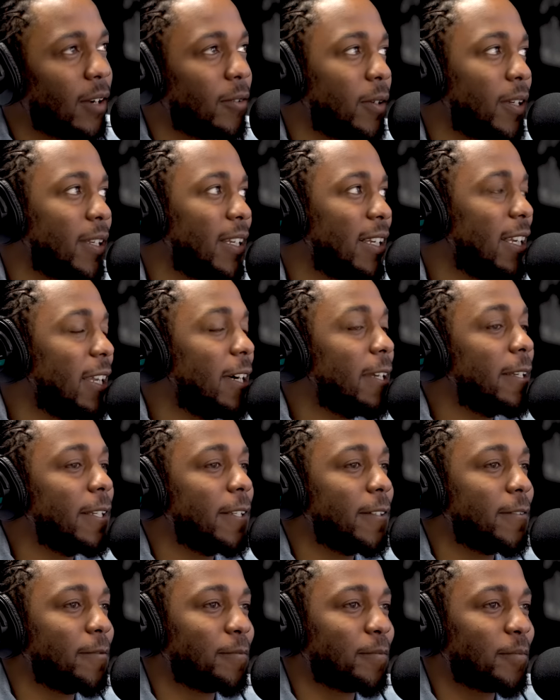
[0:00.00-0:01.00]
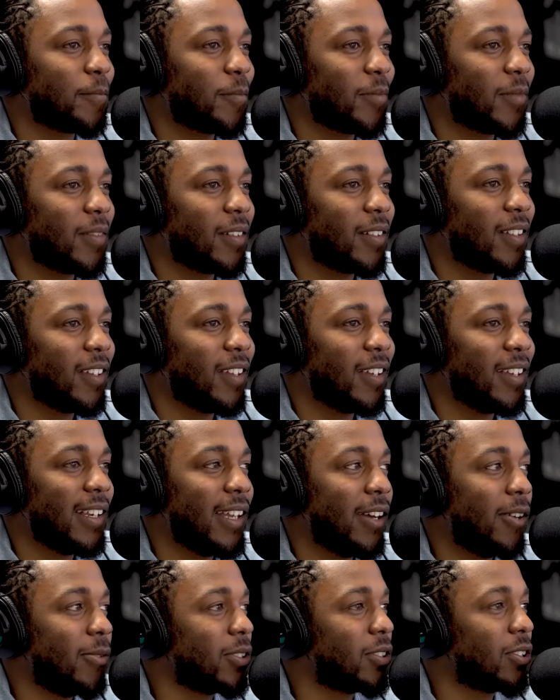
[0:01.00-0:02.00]
went, London. And
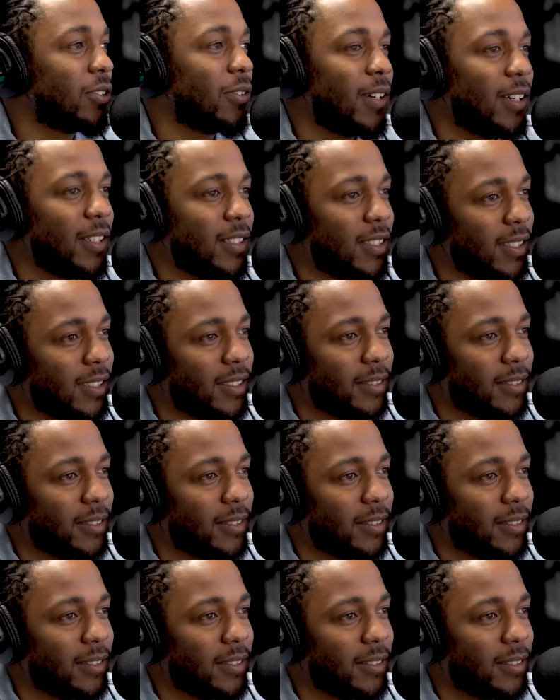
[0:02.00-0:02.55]
that was crazy.